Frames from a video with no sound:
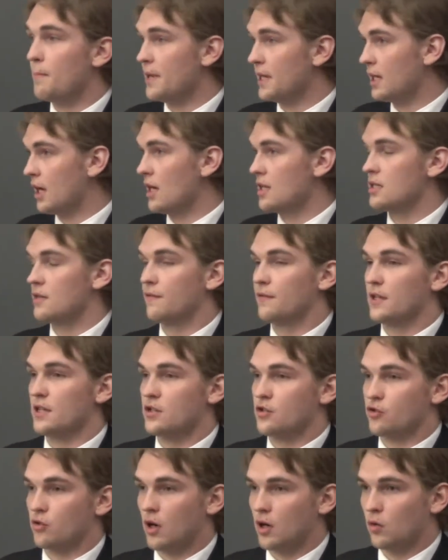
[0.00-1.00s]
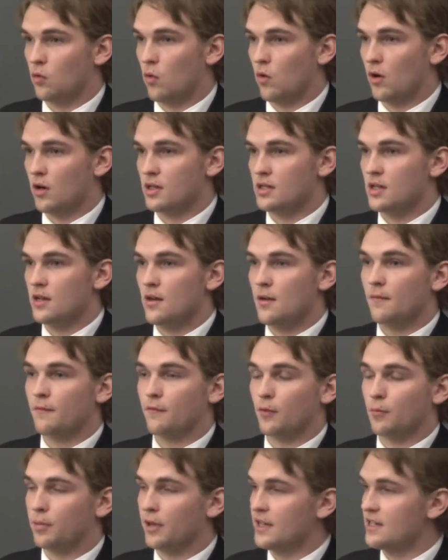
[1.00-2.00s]
because of these drug wars
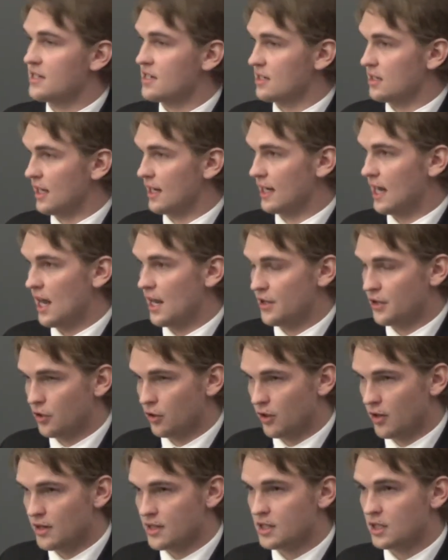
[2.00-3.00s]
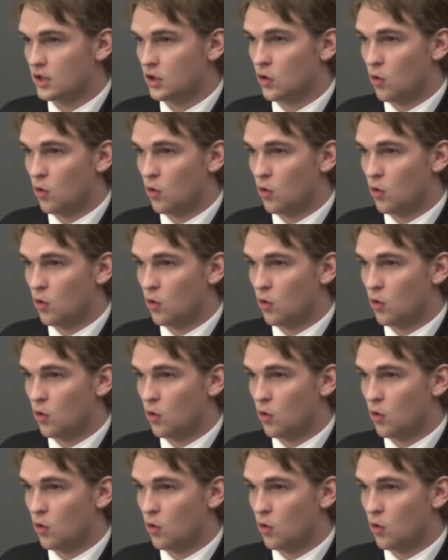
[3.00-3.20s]
from places like Honduras,